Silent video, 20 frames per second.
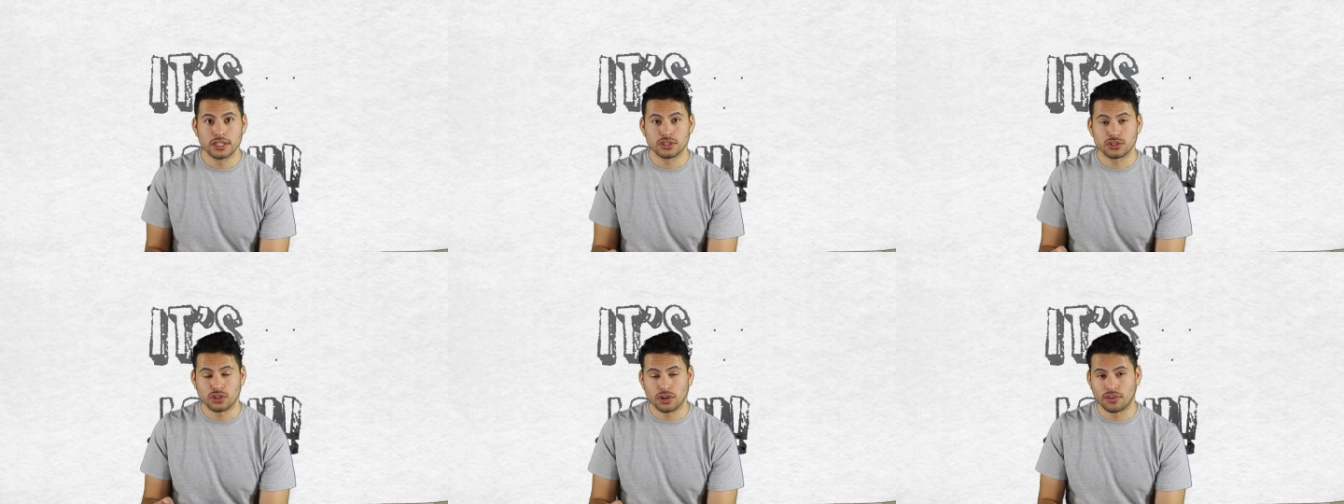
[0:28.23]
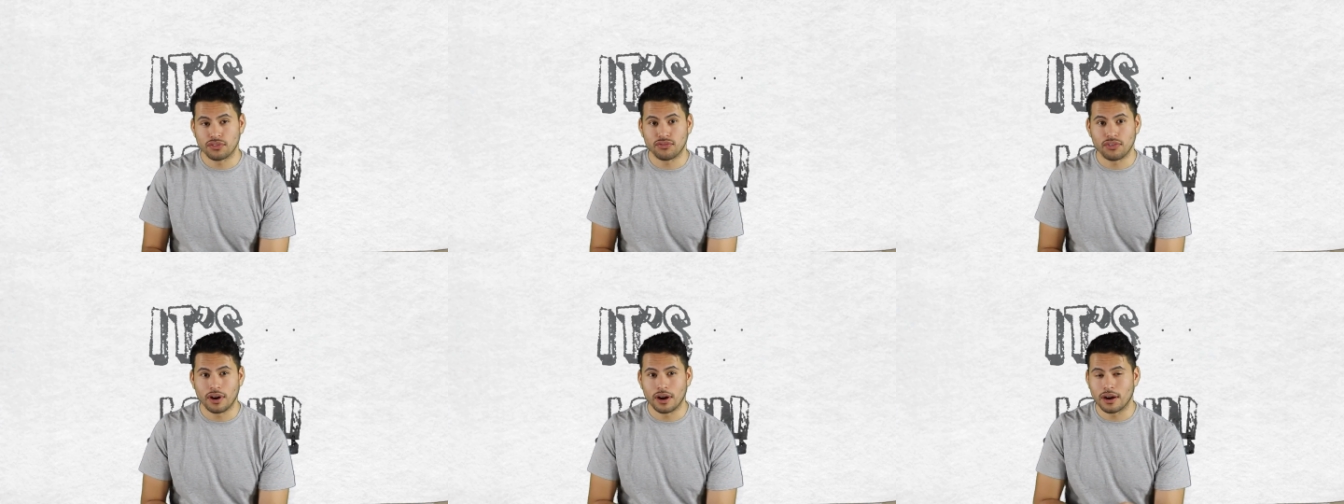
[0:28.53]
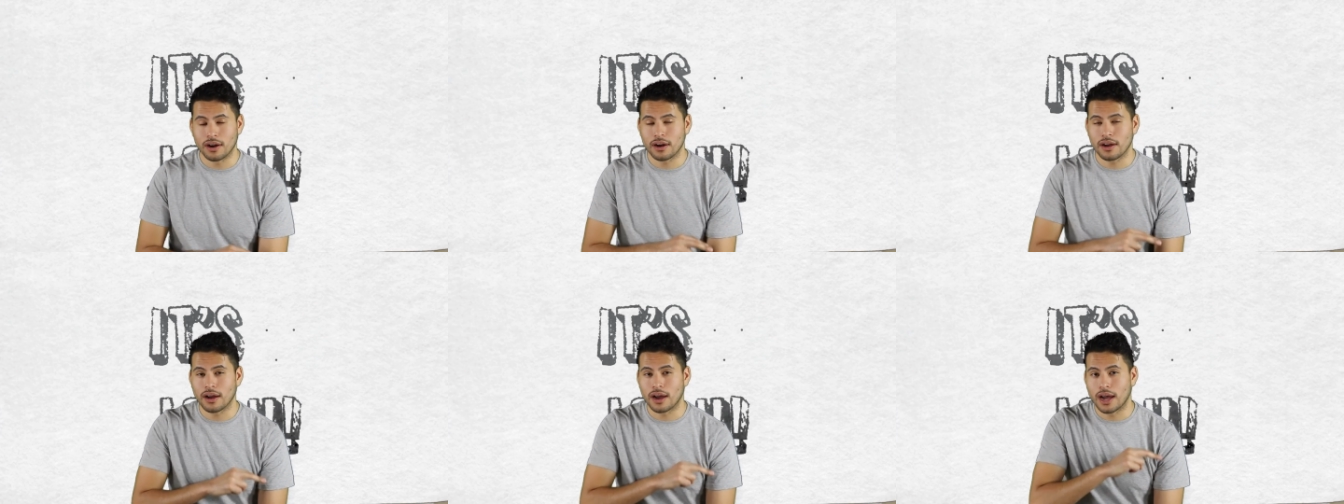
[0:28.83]
So
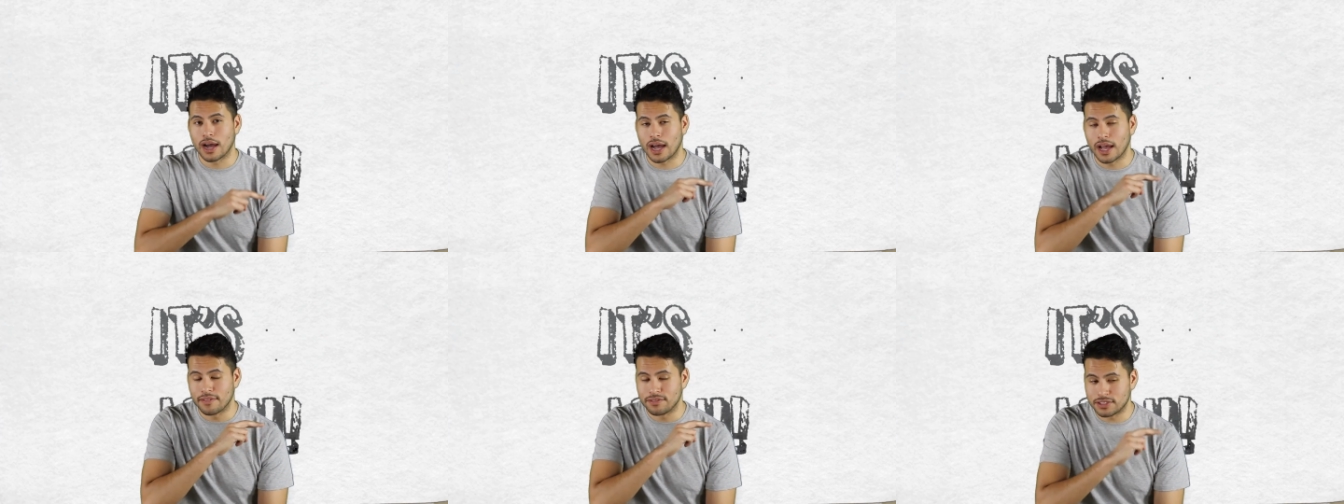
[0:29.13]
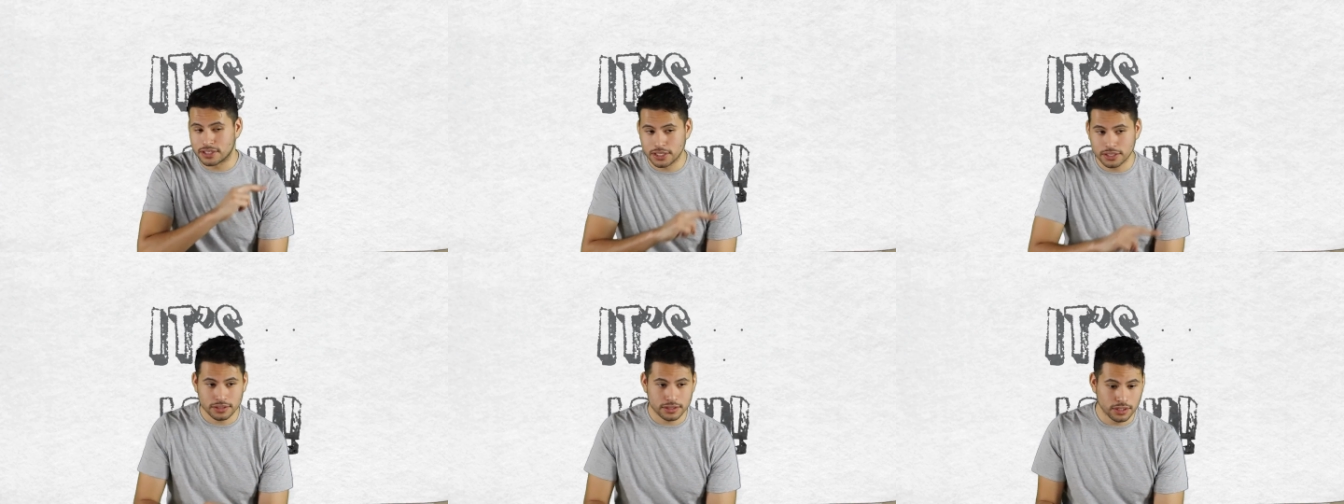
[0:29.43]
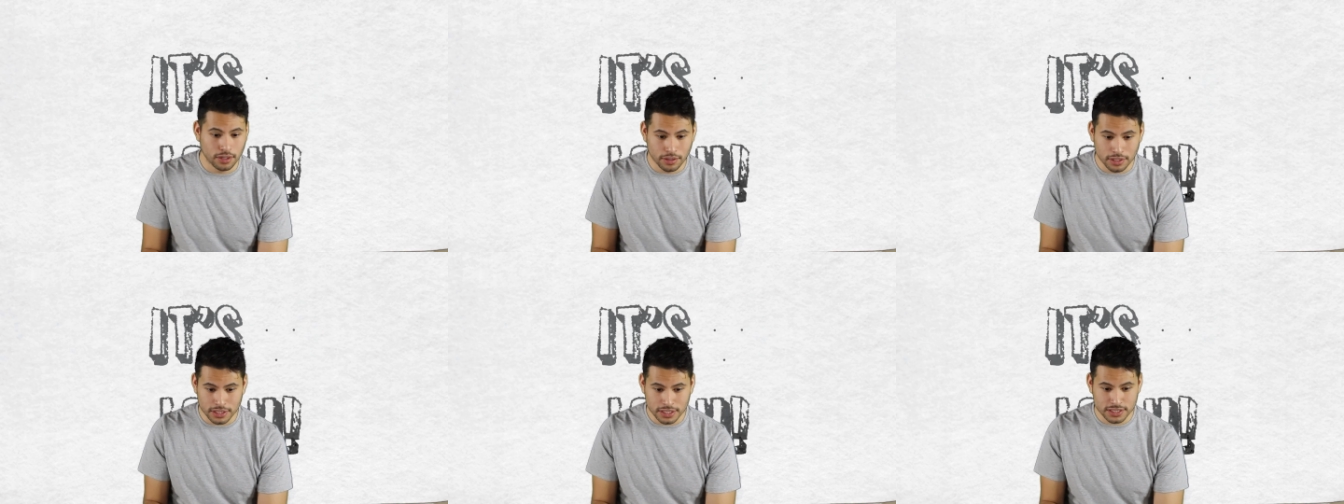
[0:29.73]
far, I've just
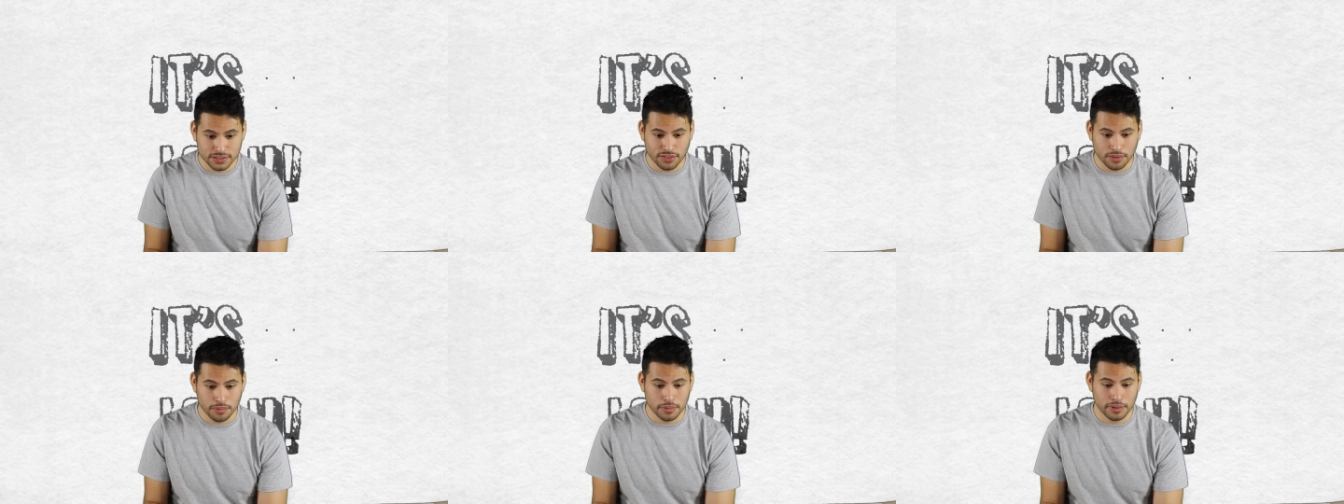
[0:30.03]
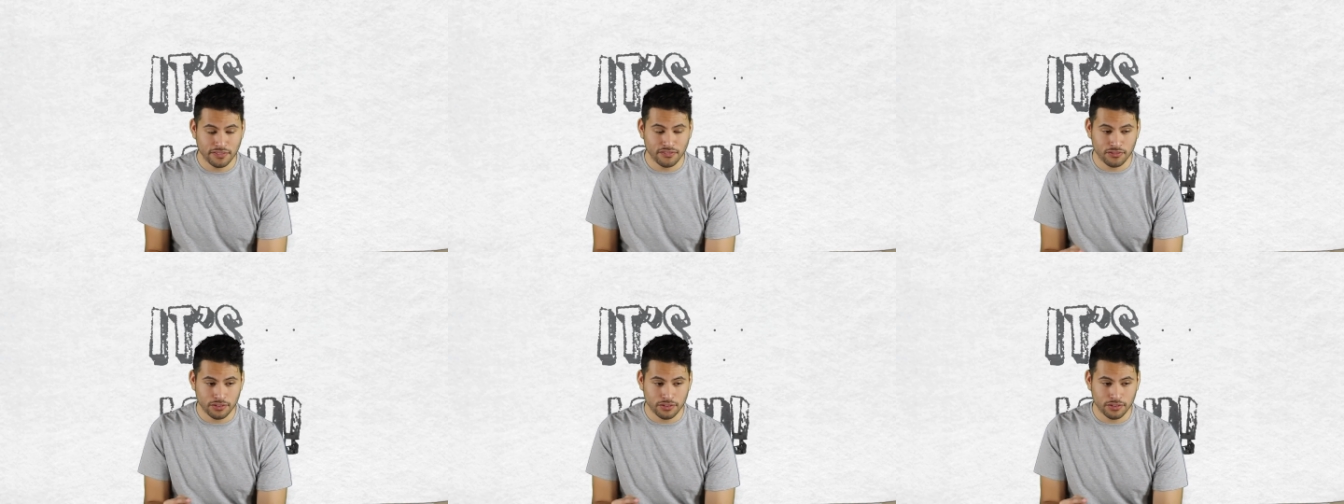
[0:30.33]
noticed from the